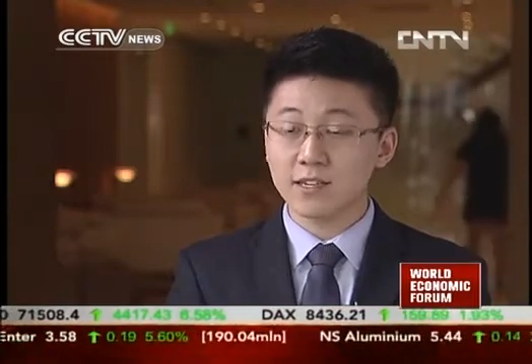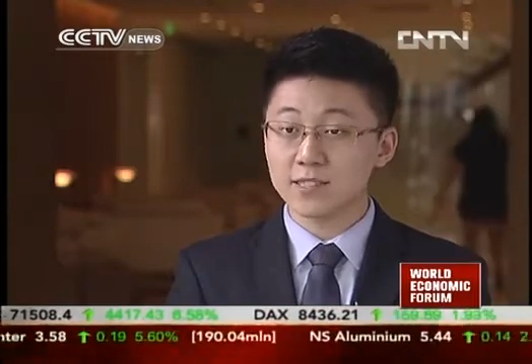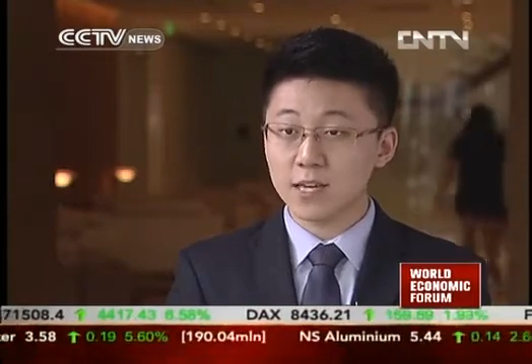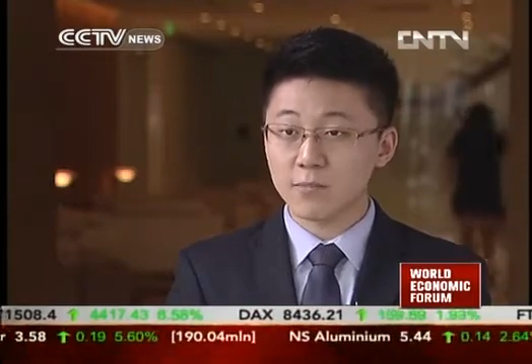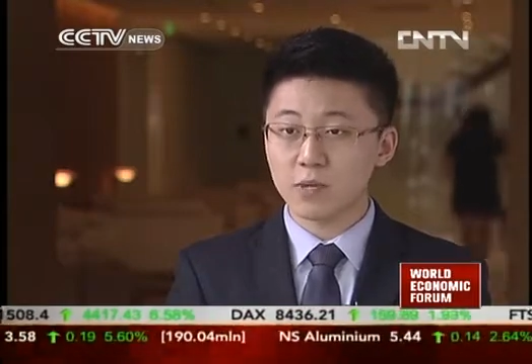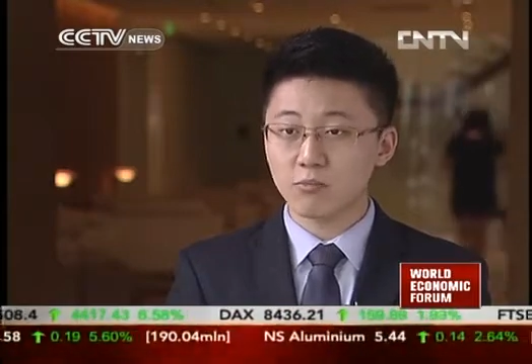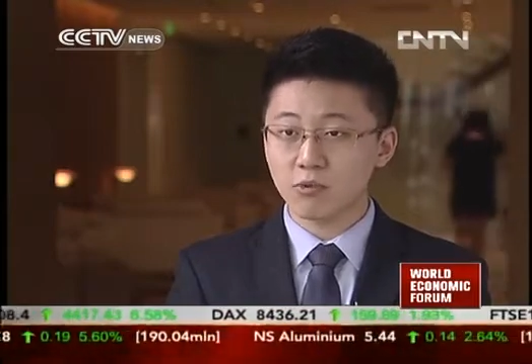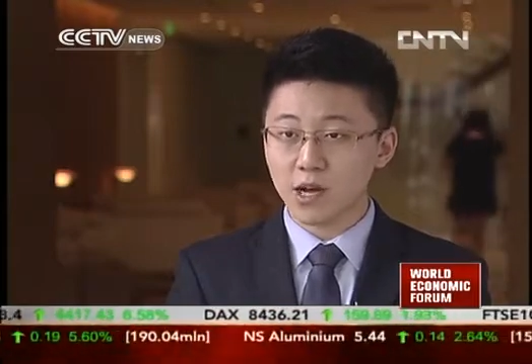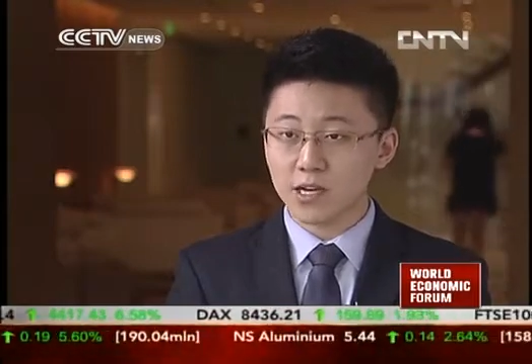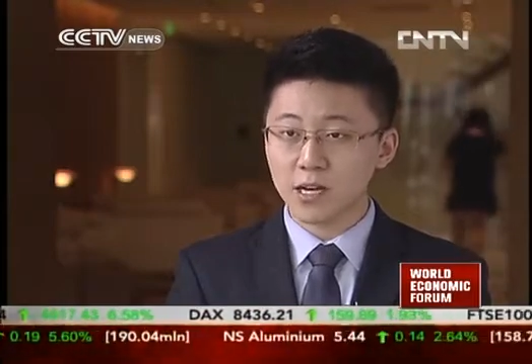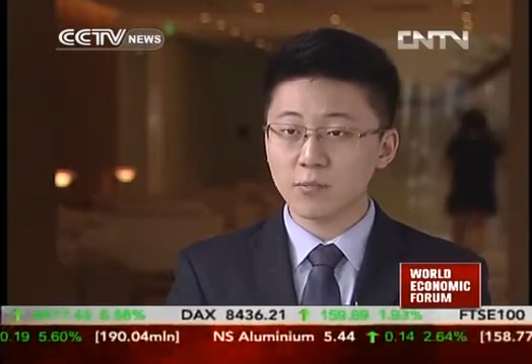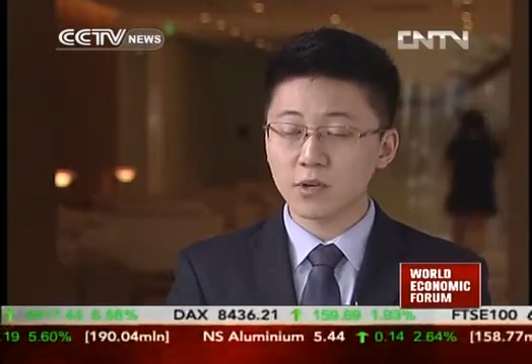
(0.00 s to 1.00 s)
Is that being
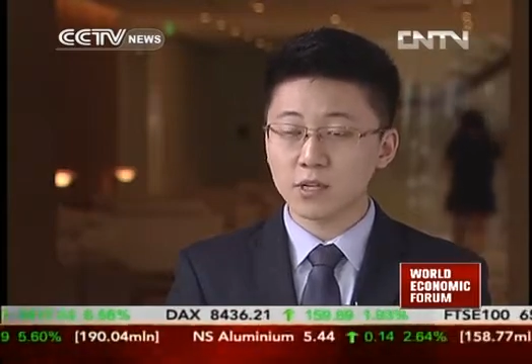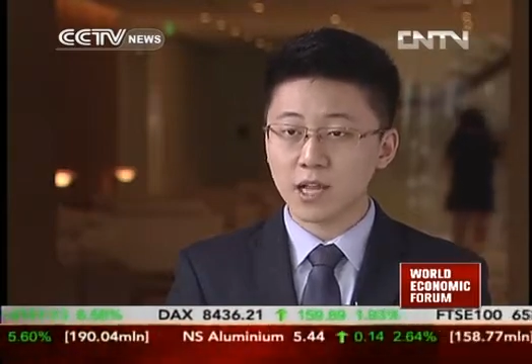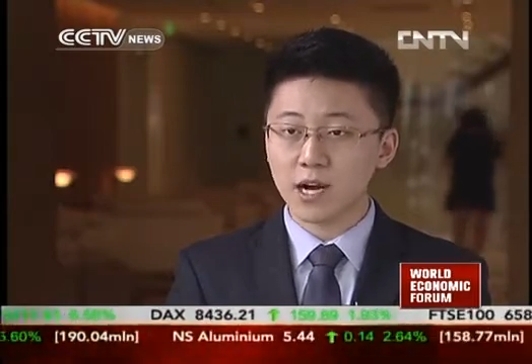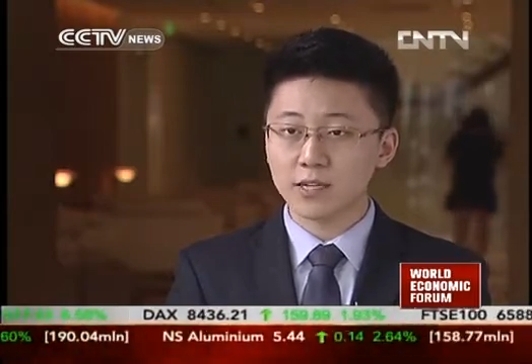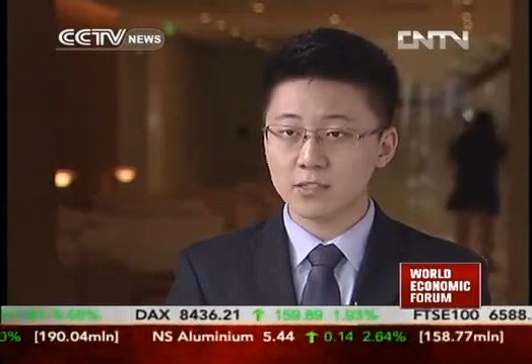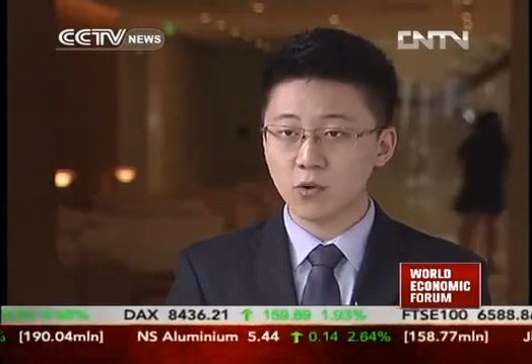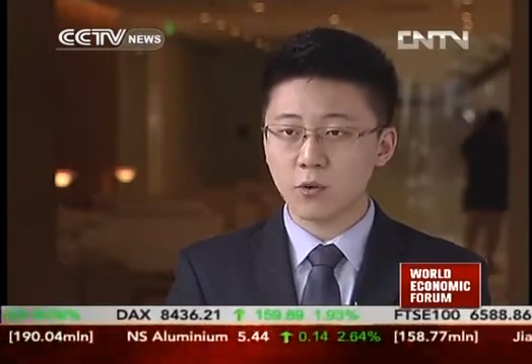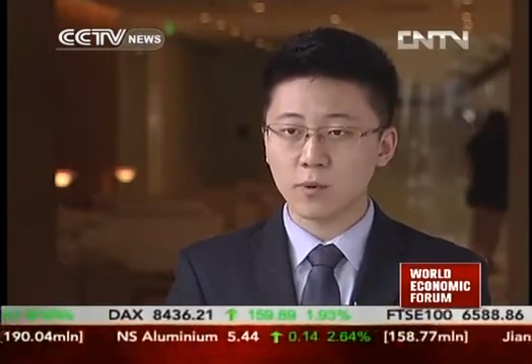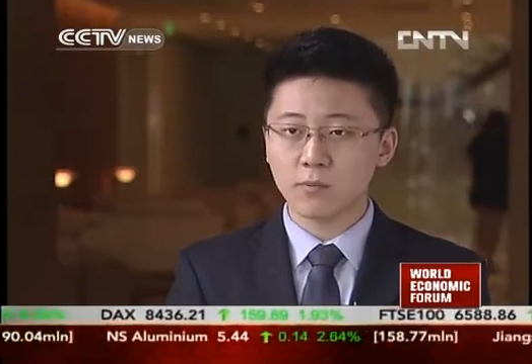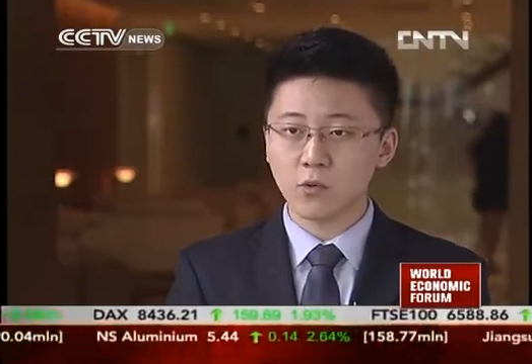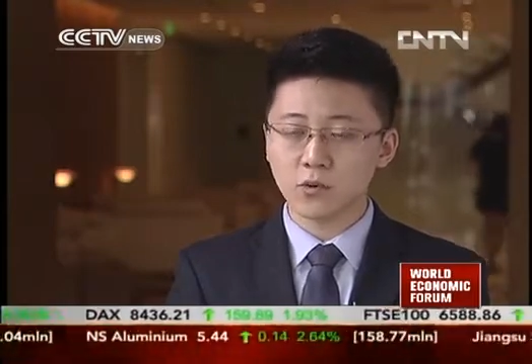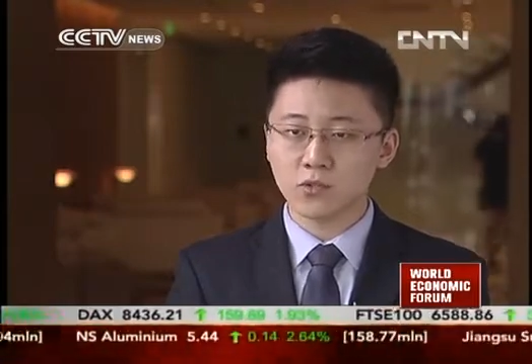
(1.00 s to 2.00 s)
brought up a lot in
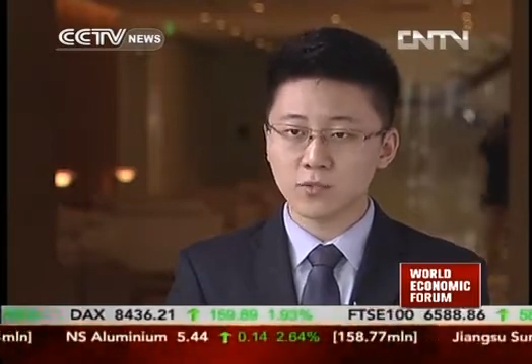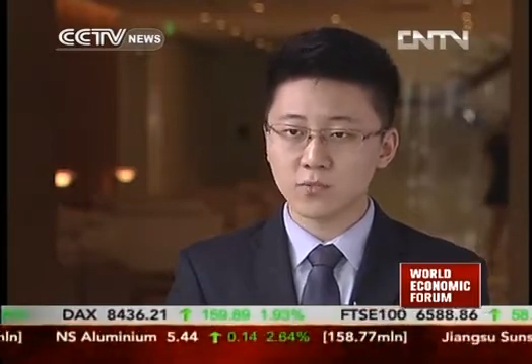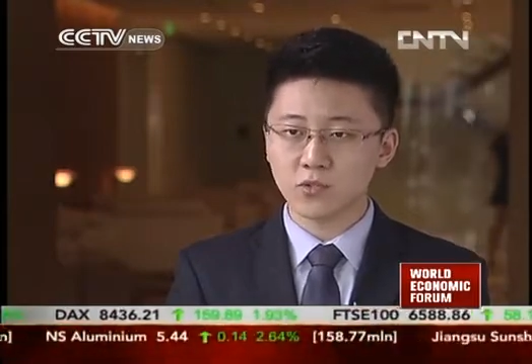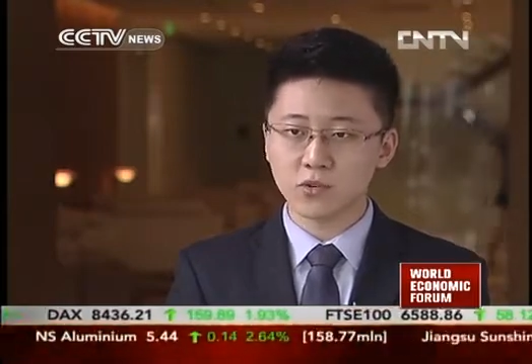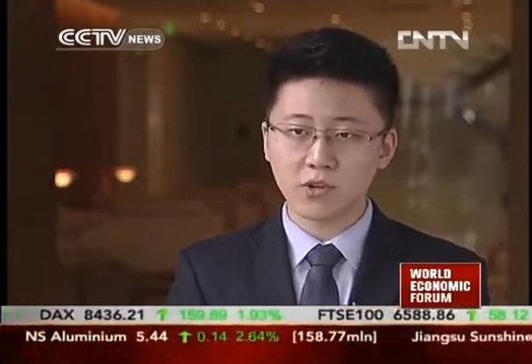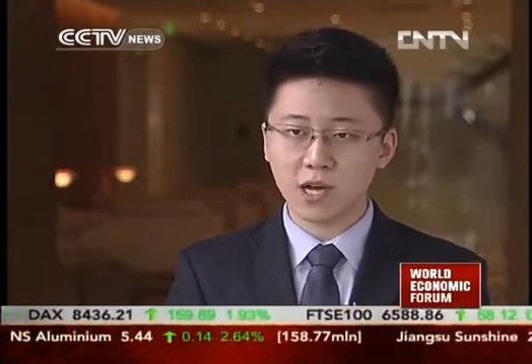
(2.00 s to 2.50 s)
corporate boardrooms or